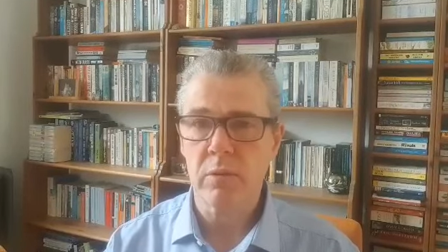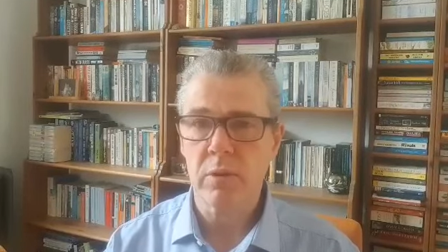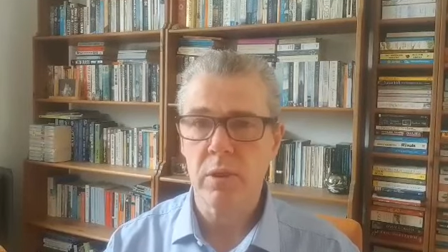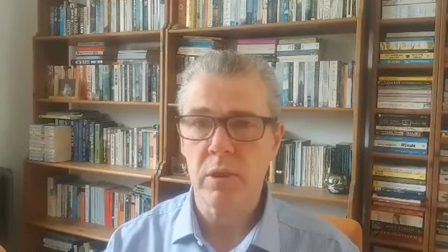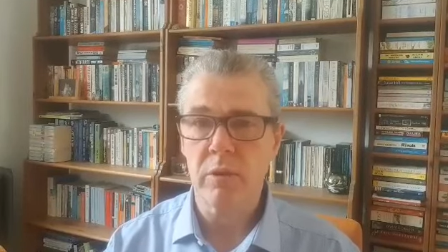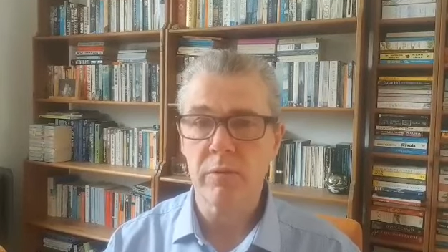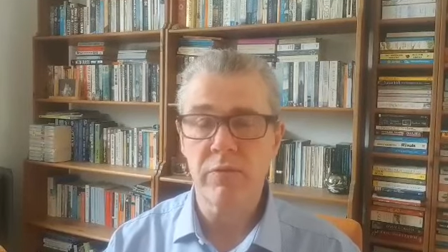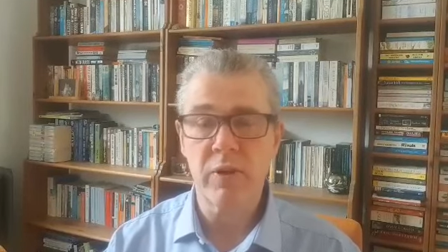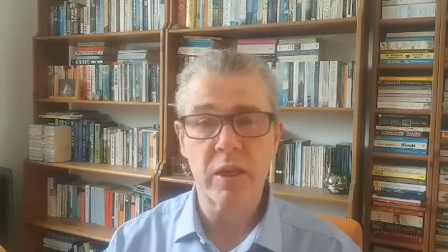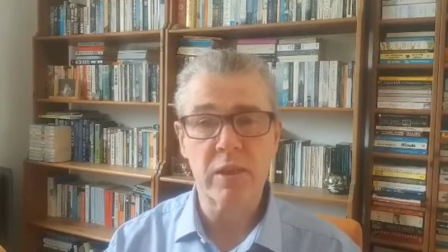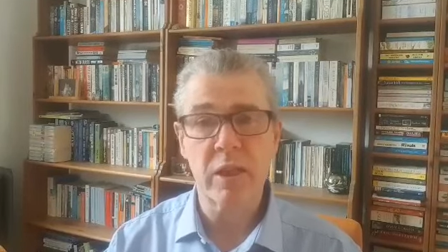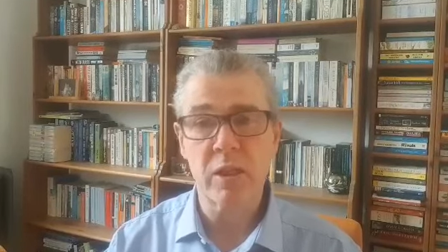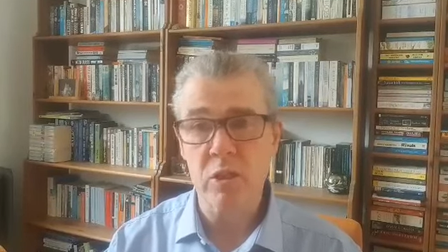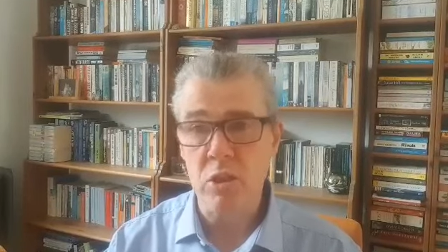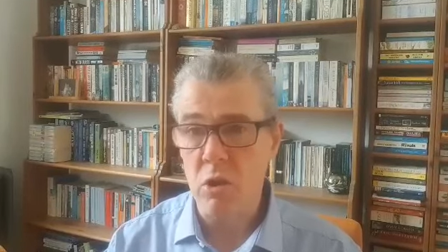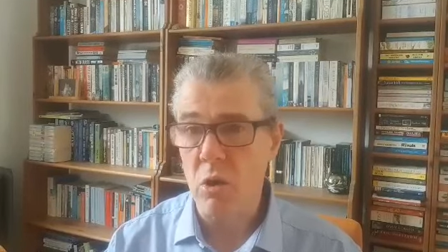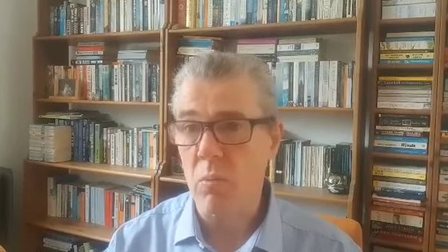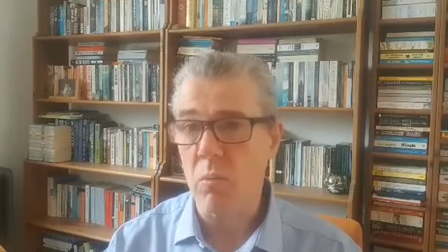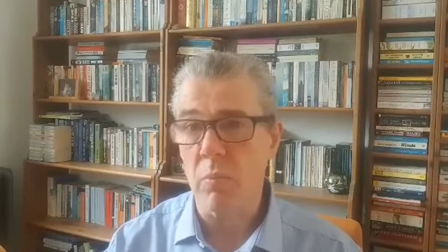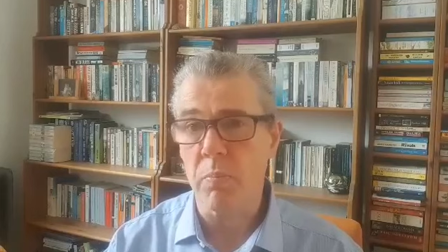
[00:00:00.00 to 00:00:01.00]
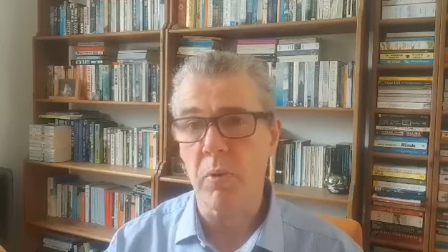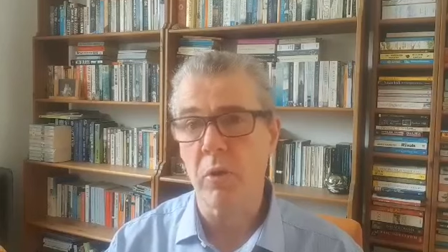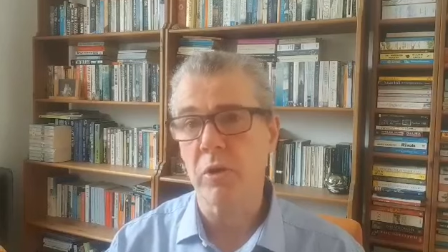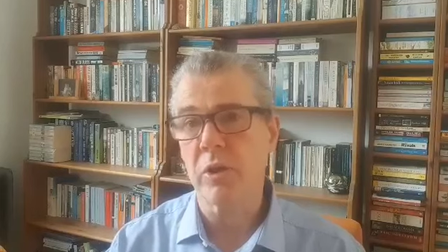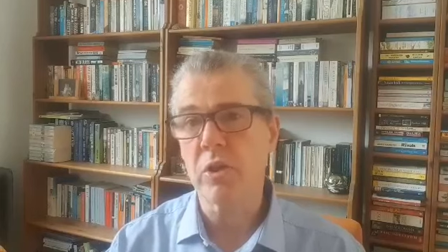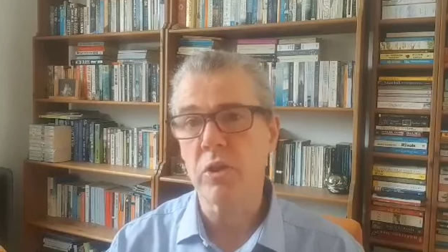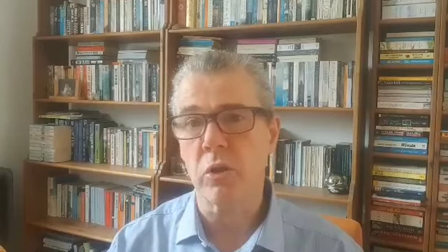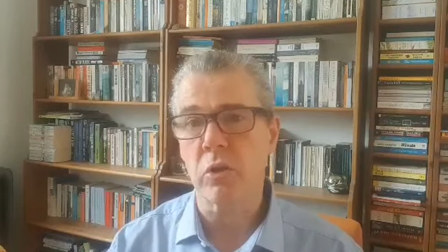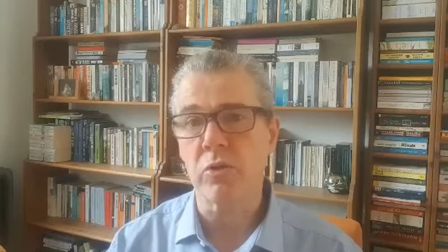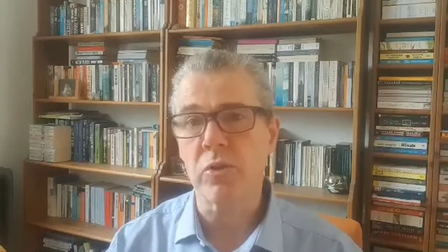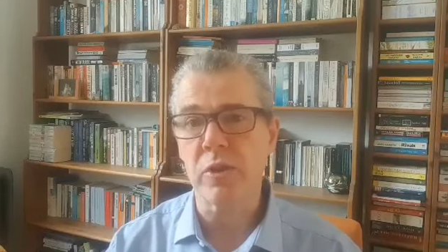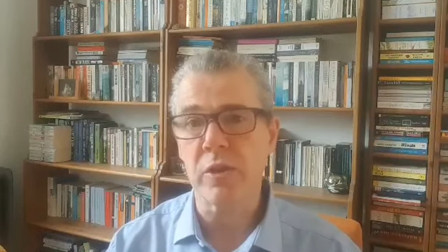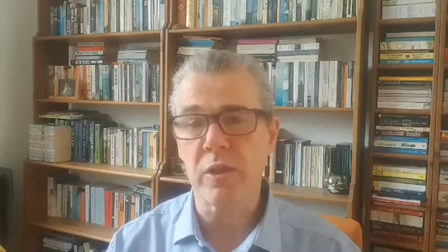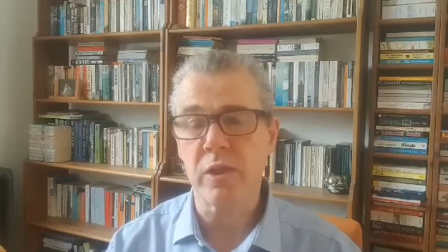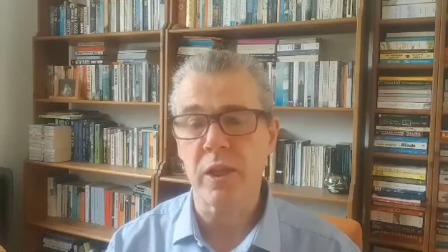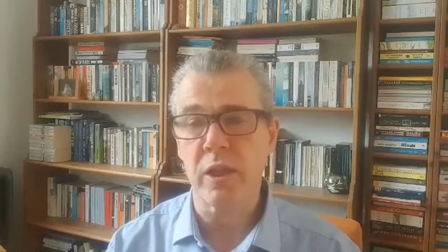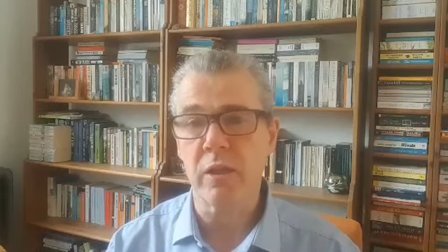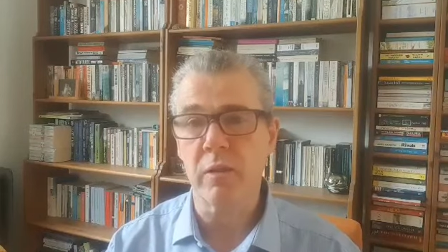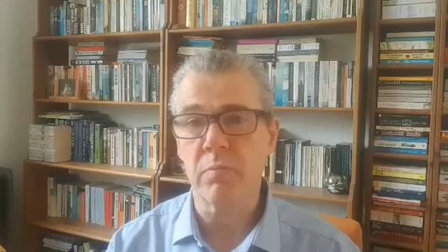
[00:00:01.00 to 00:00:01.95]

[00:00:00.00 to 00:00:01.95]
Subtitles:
In fact, that's not what Boris Johnson said.